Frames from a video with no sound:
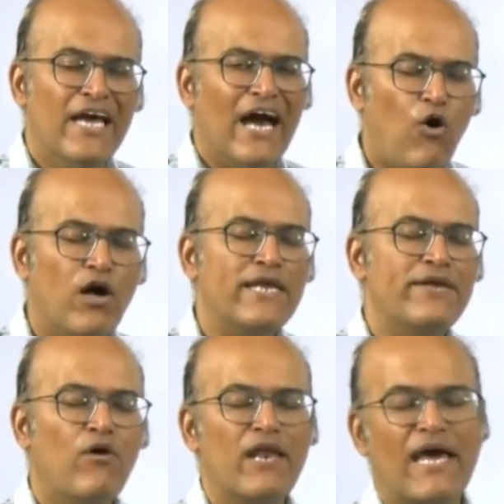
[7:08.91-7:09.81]
All in
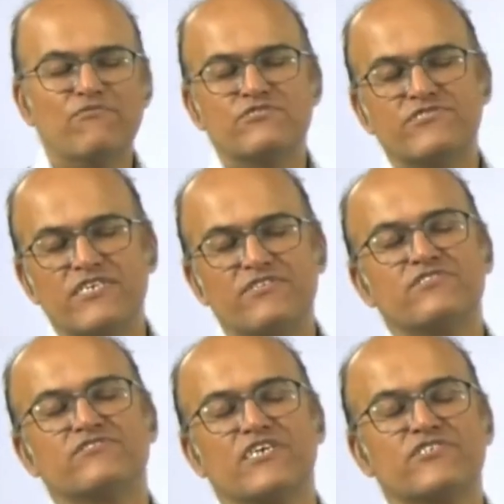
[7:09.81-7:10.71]
all, I would say
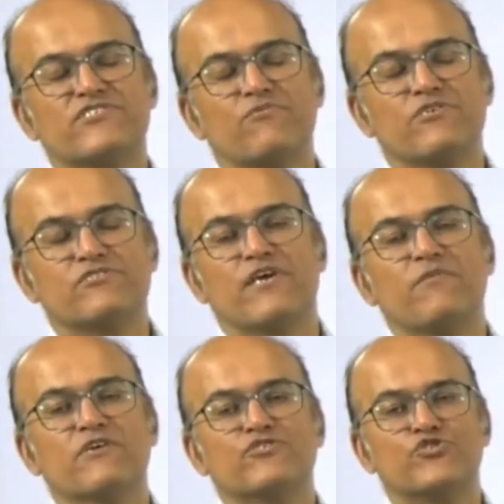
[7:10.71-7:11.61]
this section was very
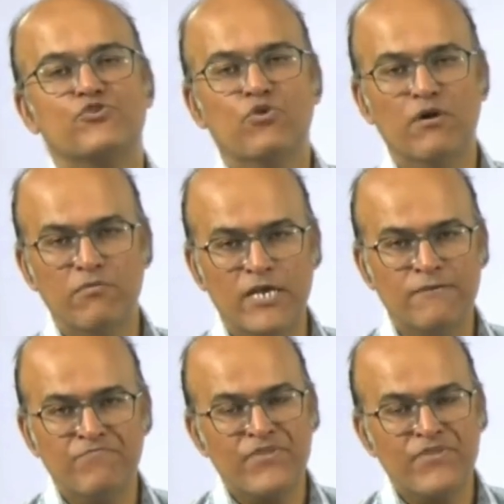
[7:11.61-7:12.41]
much doable.